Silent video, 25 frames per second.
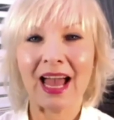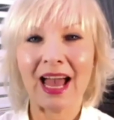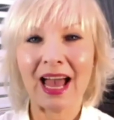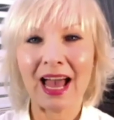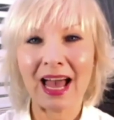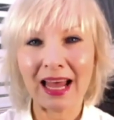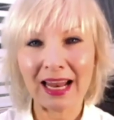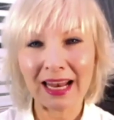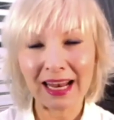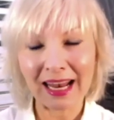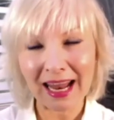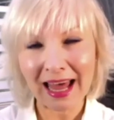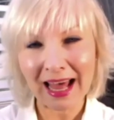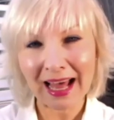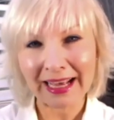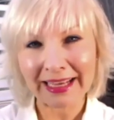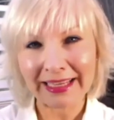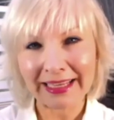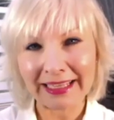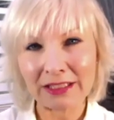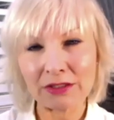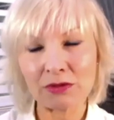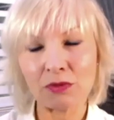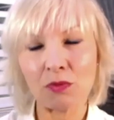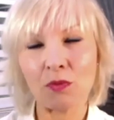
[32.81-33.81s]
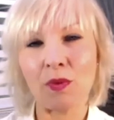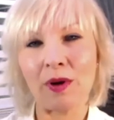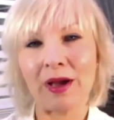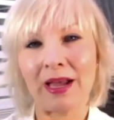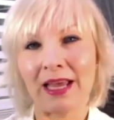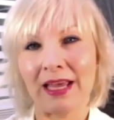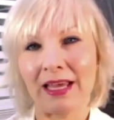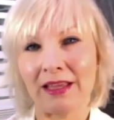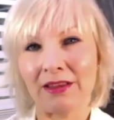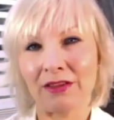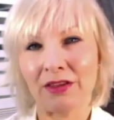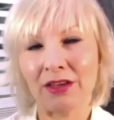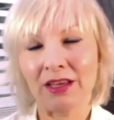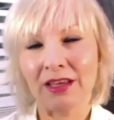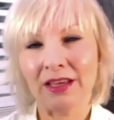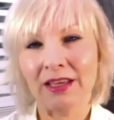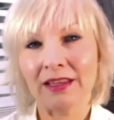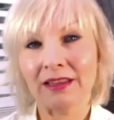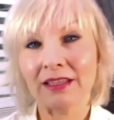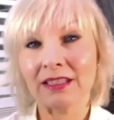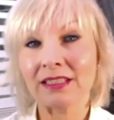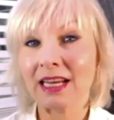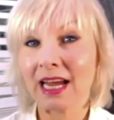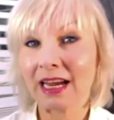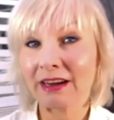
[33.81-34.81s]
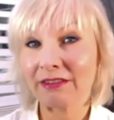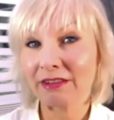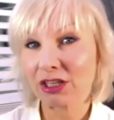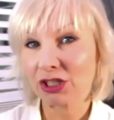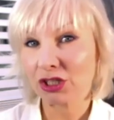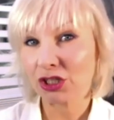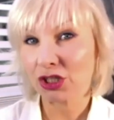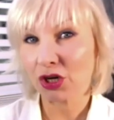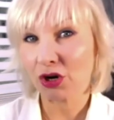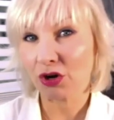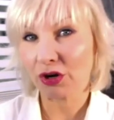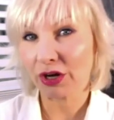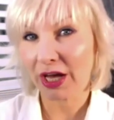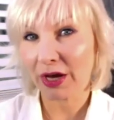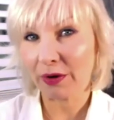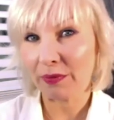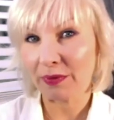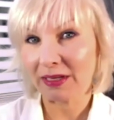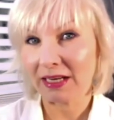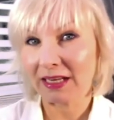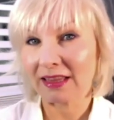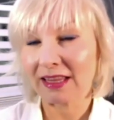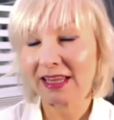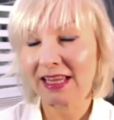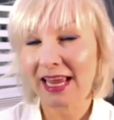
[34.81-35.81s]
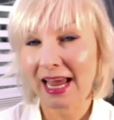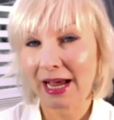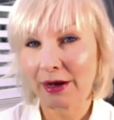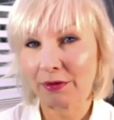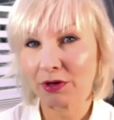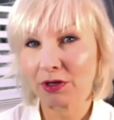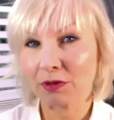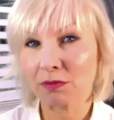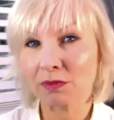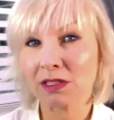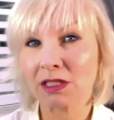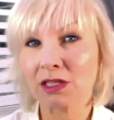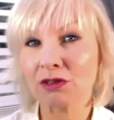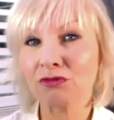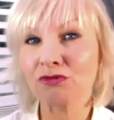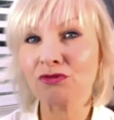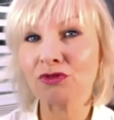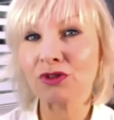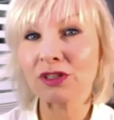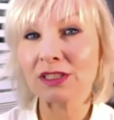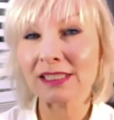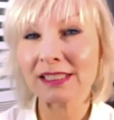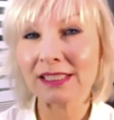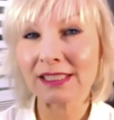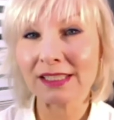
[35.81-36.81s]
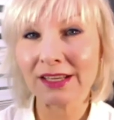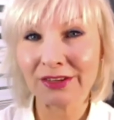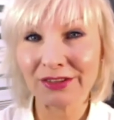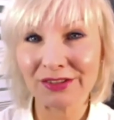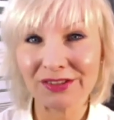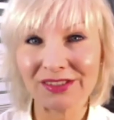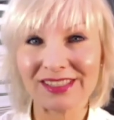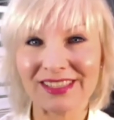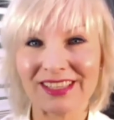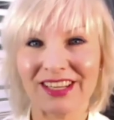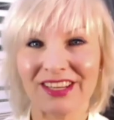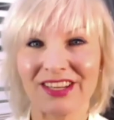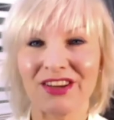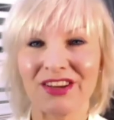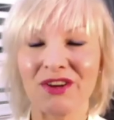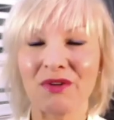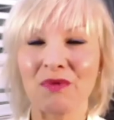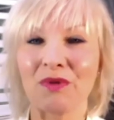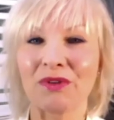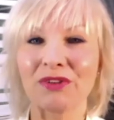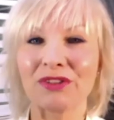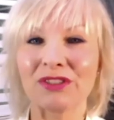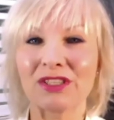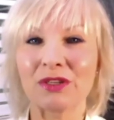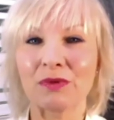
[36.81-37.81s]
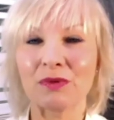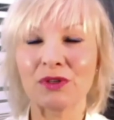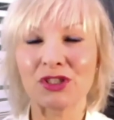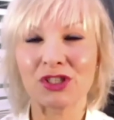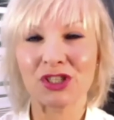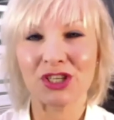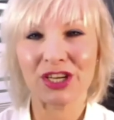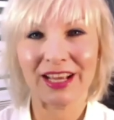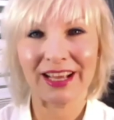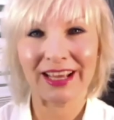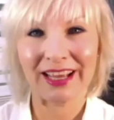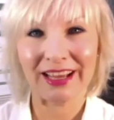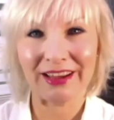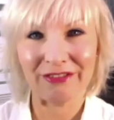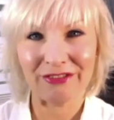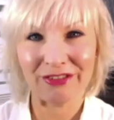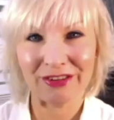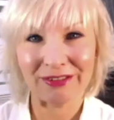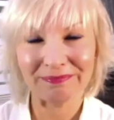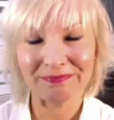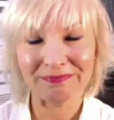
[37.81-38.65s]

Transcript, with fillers: aligned with the direction you're going in, the outcomes and the results that you want to achieve?